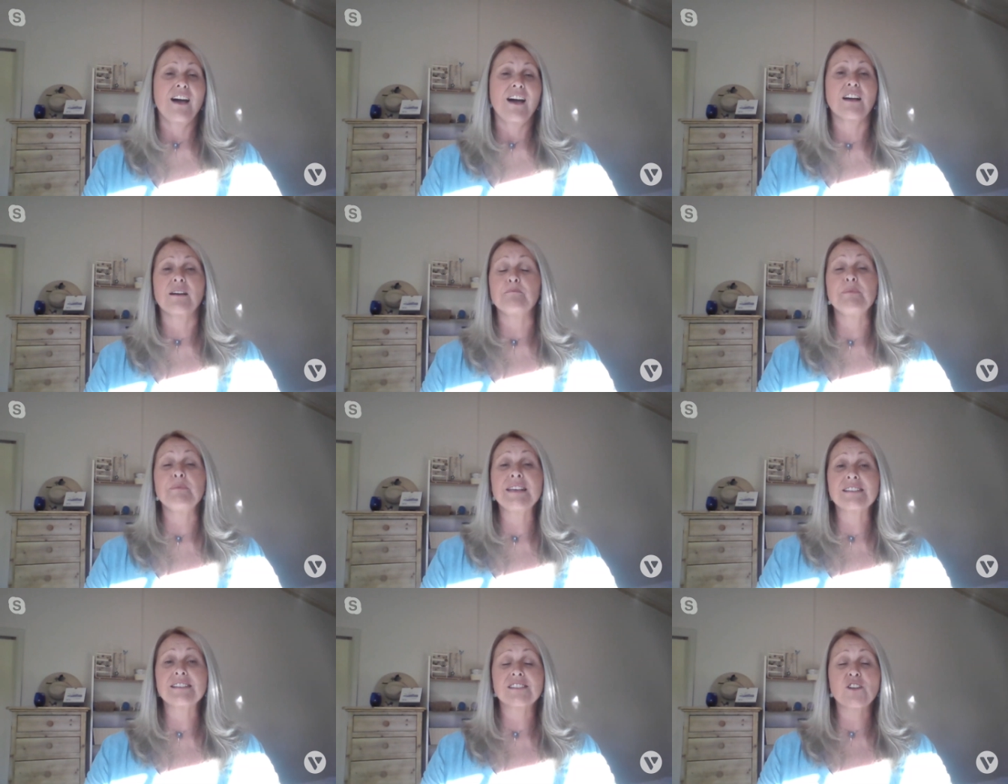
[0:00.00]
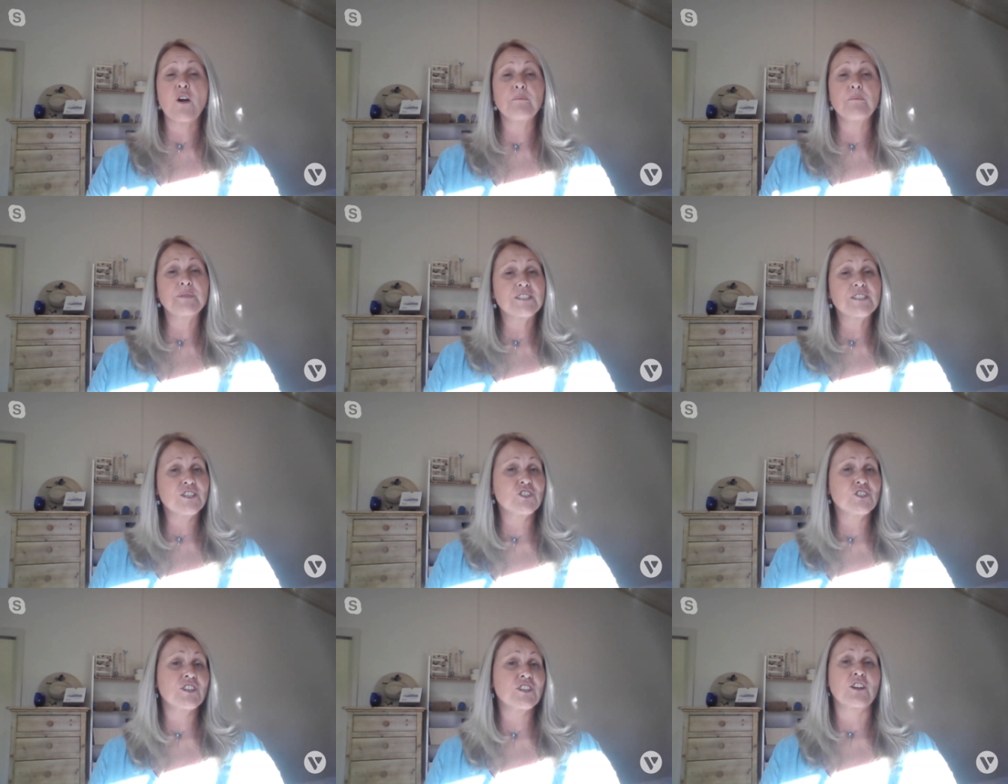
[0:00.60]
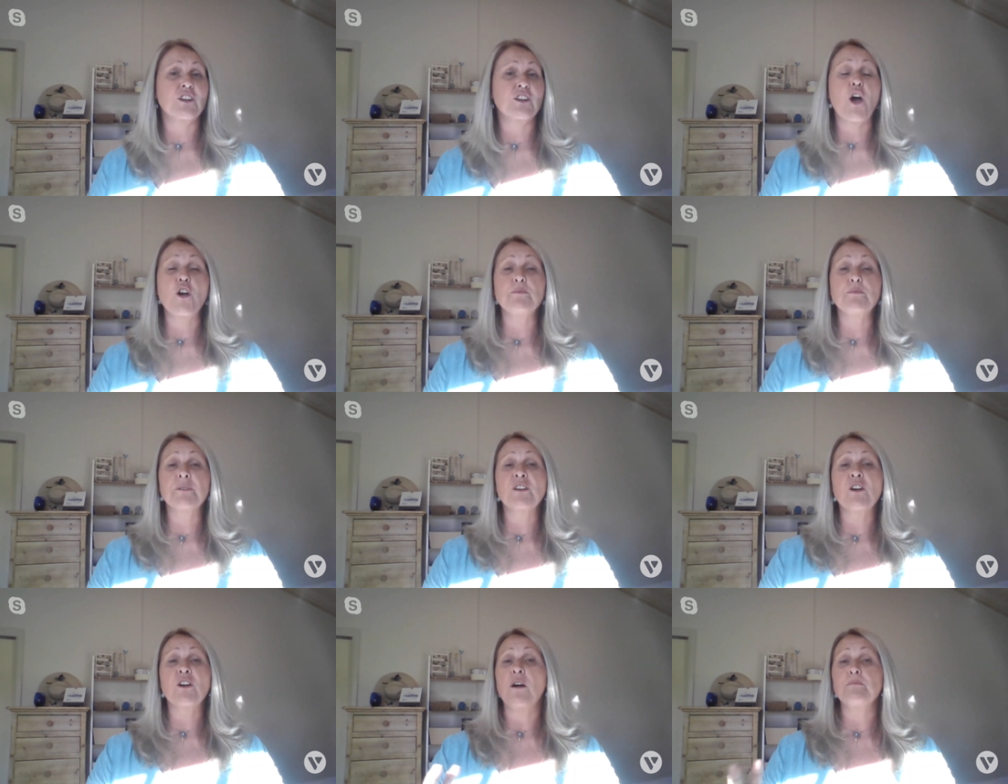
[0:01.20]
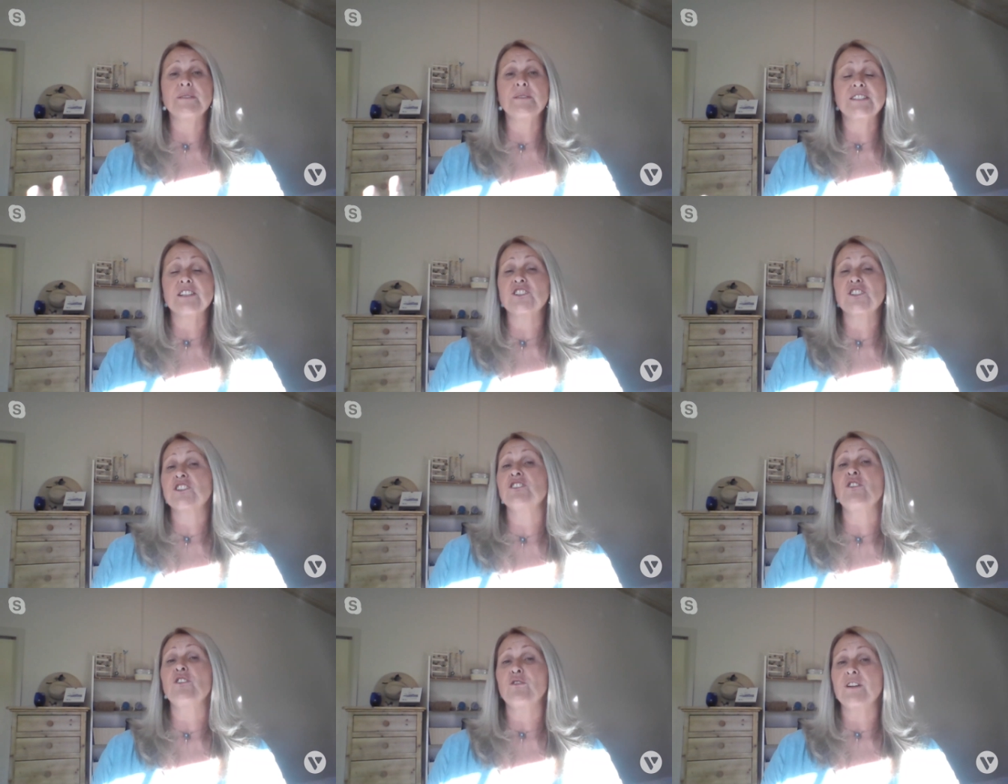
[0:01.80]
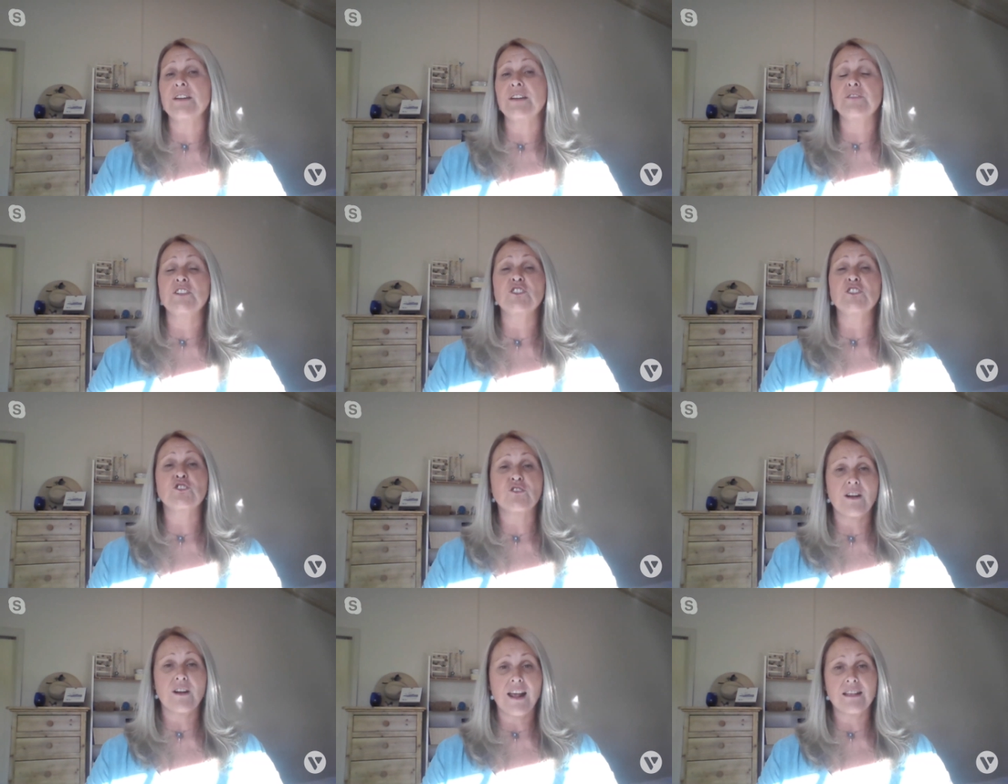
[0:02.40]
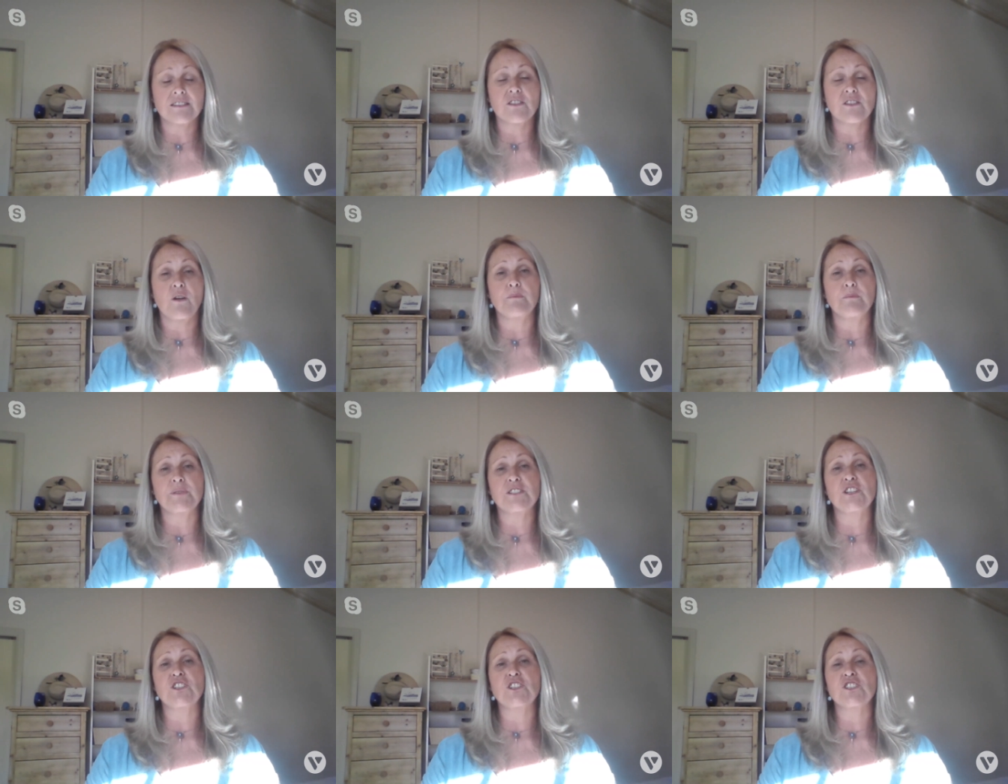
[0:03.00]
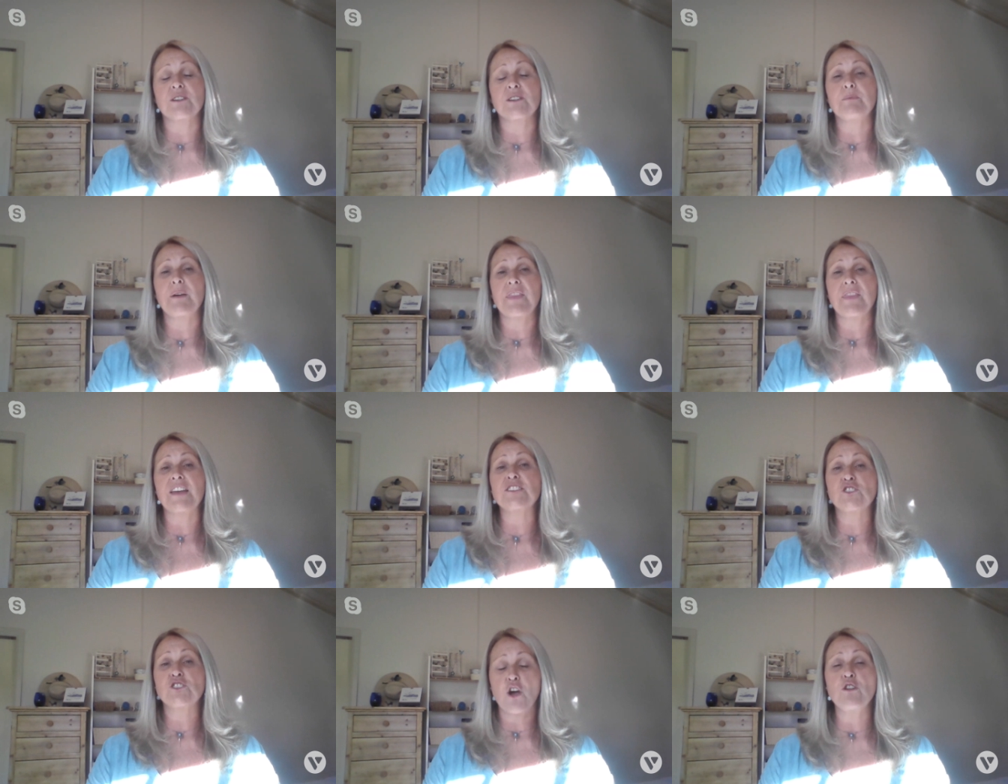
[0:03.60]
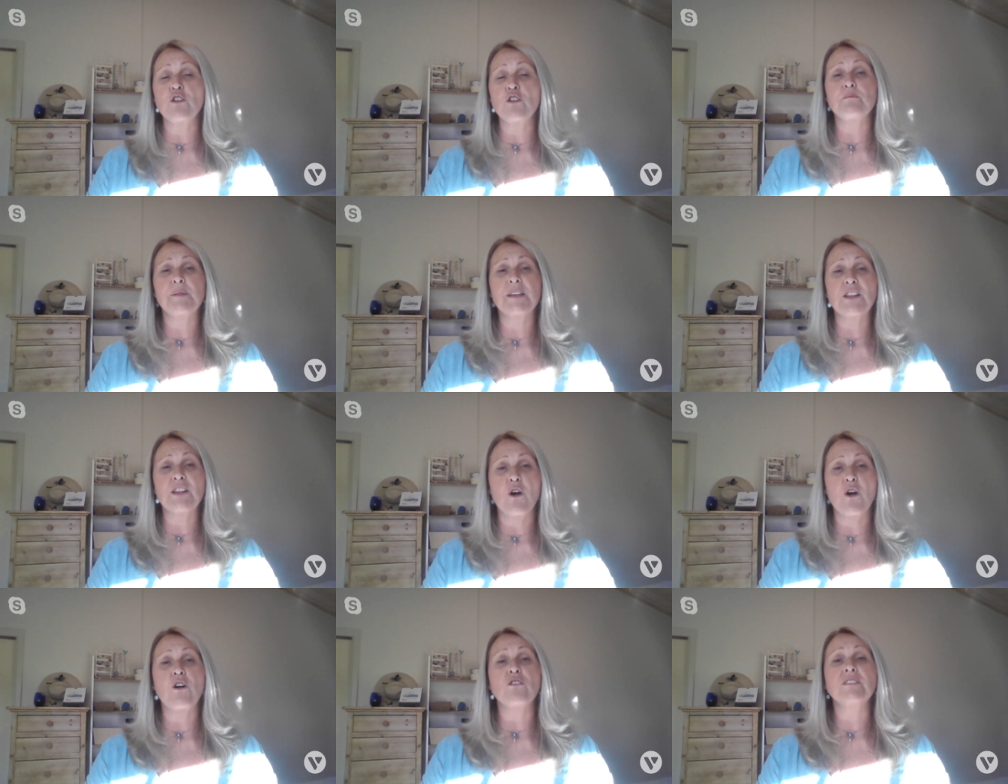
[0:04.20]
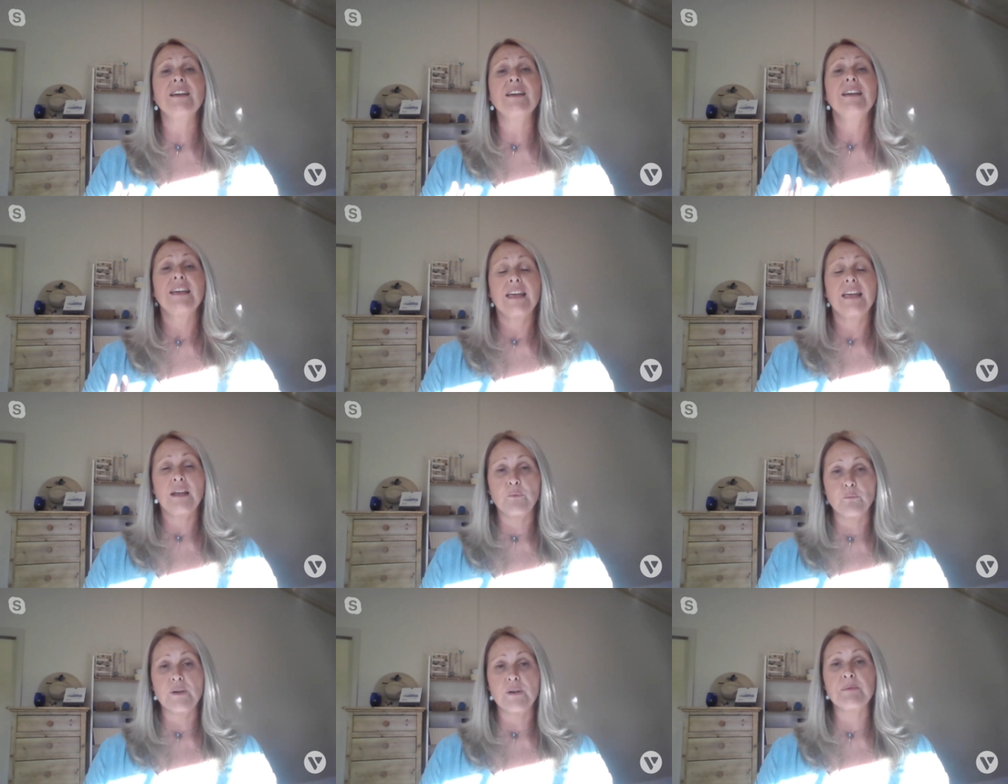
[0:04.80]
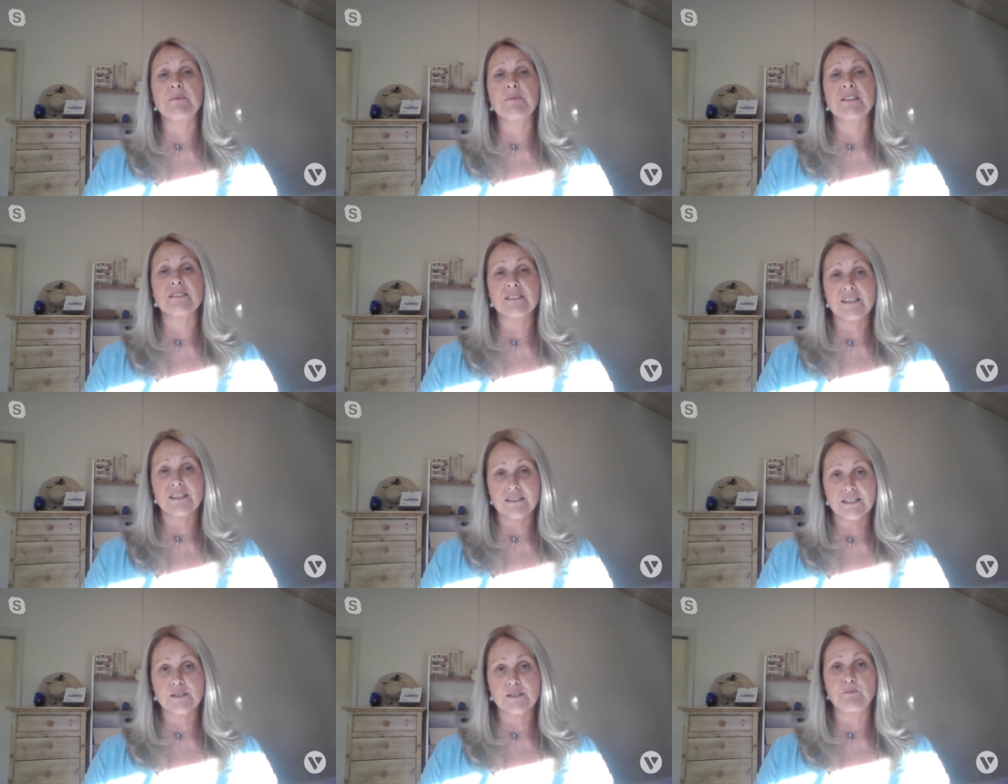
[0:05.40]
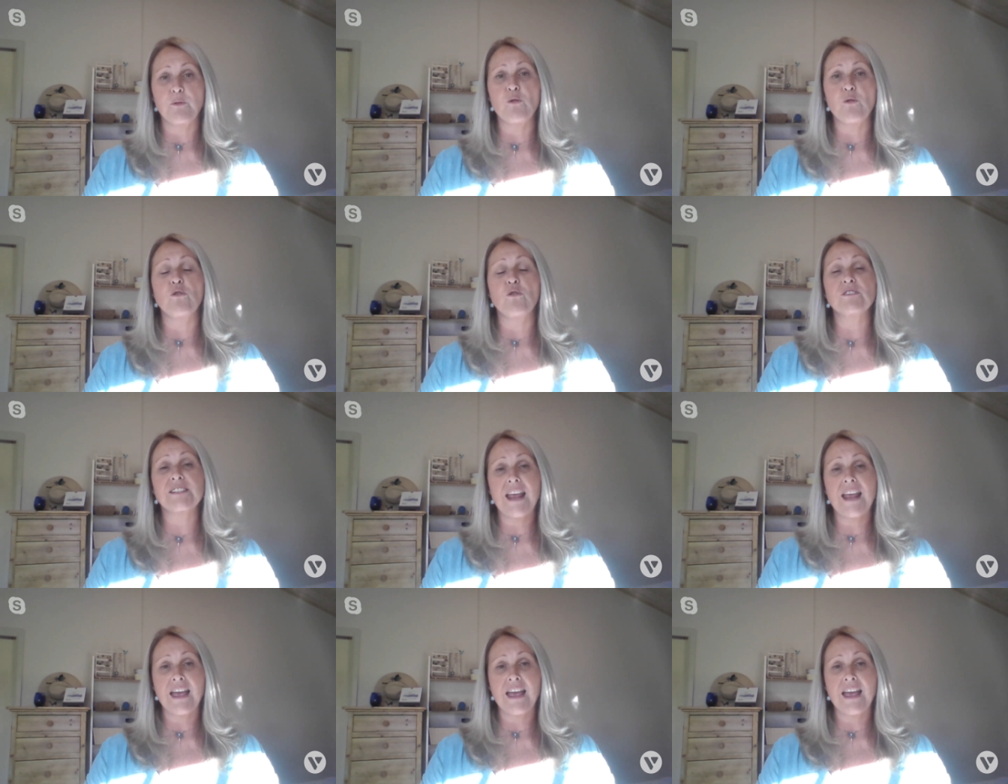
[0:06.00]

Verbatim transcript: a mixed competition, an open competition, or even a trans competition, but they don't belong in women's sport.